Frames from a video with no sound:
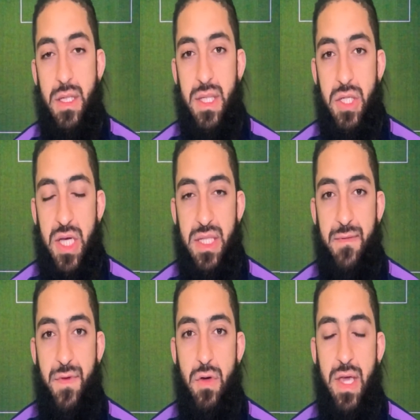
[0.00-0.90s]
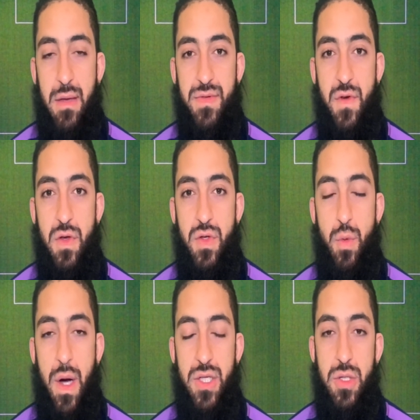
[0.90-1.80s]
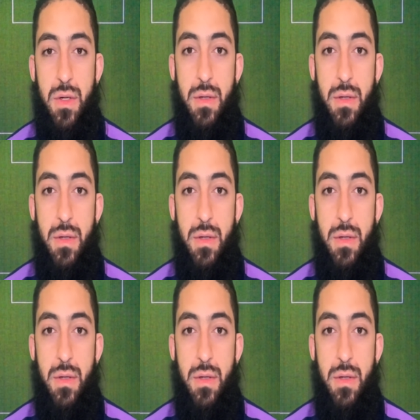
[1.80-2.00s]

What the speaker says: suggest a few games for you to watch